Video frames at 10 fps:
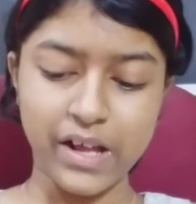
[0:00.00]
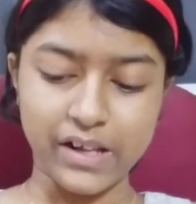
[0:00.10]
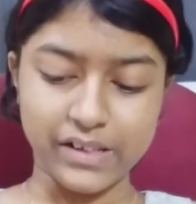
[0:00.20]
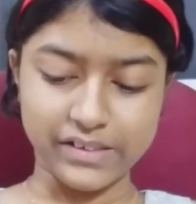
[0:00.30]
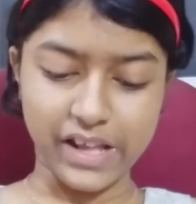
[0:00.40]

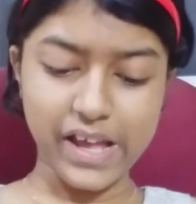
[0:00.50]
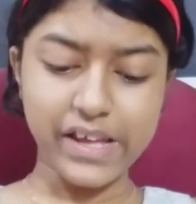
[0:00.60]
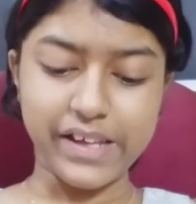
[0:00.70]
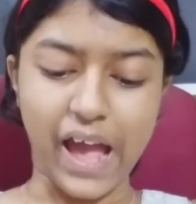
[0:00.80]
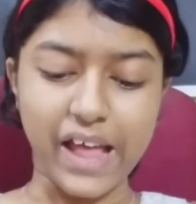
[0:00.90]

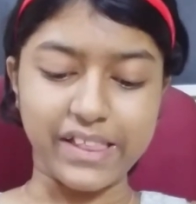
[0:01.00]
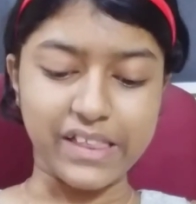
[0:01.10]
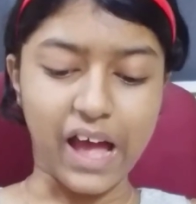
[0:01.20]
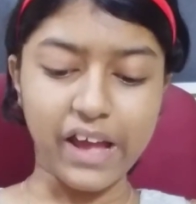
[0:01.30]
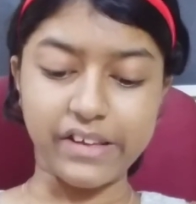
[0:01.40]
Day and
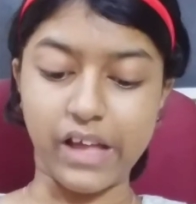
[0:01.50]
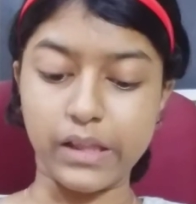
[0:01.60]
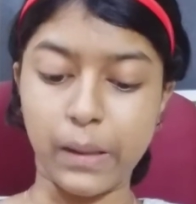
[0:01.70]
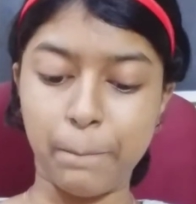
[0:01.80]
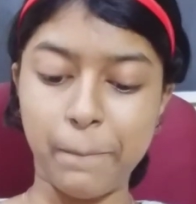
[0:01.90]
night
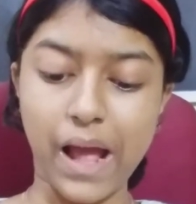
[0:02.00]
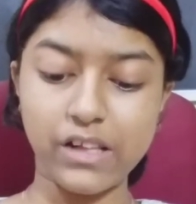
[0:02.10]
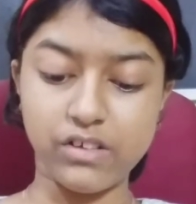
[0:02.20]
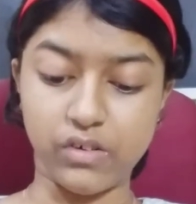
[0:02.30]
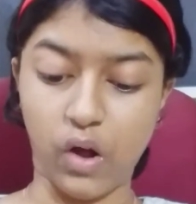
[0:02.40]
and the
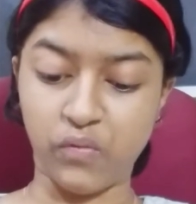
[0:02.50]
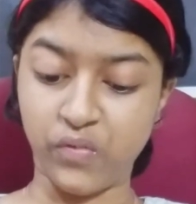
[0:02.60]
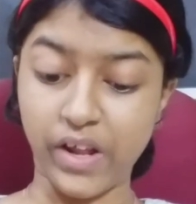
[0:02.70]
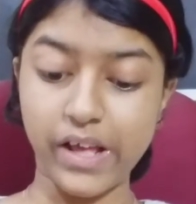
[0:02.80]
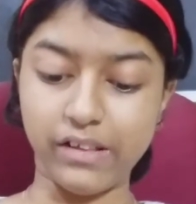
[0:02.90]
patter of
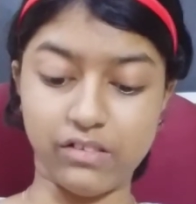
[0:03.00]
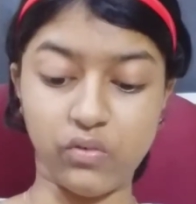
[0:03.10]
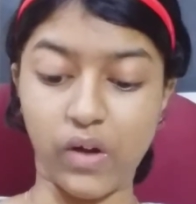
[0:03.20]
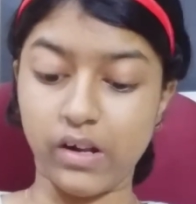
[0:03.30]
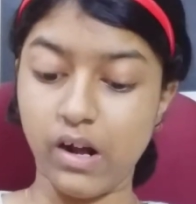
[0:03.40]
rains
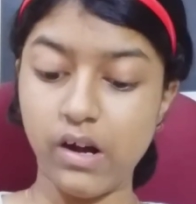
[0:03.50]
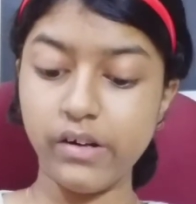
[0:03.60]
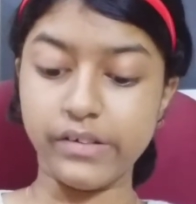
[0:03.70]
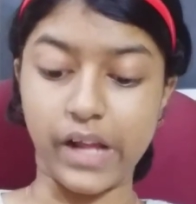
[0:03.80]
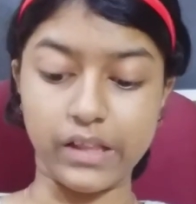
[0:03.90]
were
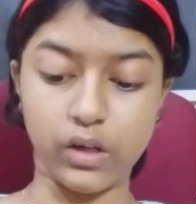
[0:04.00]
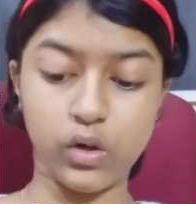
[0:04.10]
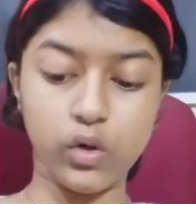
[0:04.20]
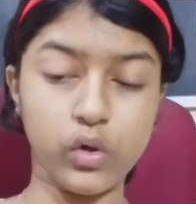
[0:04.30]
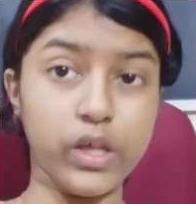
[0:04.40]
heard and the
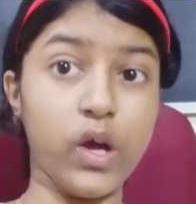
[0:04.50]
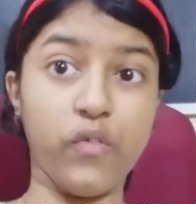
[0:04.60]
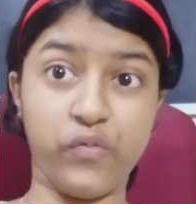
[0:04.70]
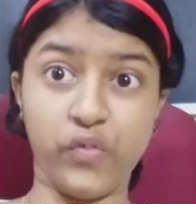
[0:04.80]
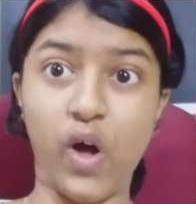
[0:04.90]
croaking
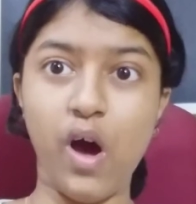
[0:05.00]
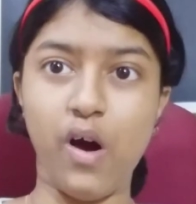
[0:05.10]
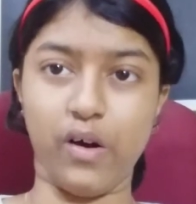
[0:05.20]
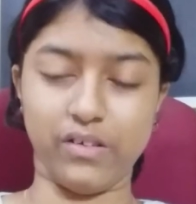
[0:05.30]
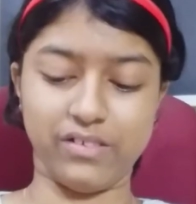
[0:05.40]
of
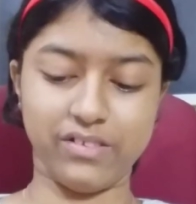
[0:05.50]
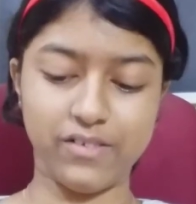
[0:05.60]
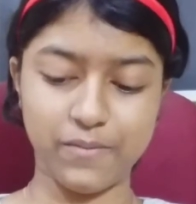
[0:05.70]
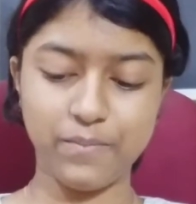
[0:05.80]
frogs.